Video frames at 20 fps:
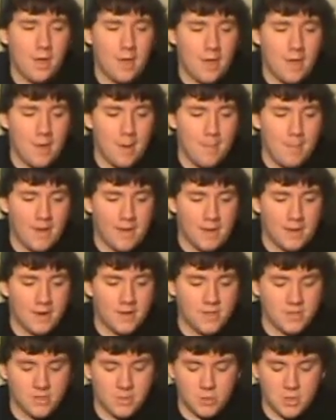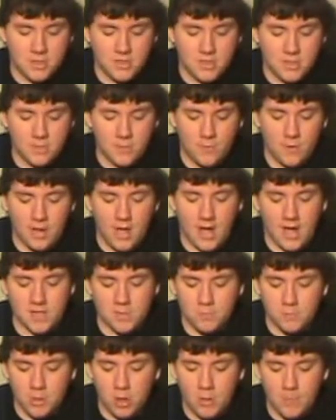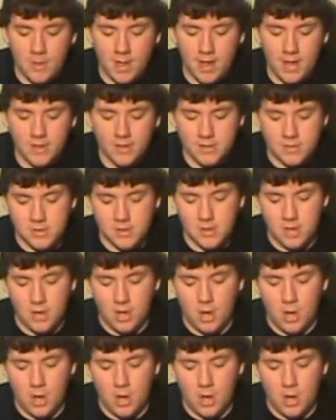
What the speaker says: am I going to suggest this for gas blowbacks?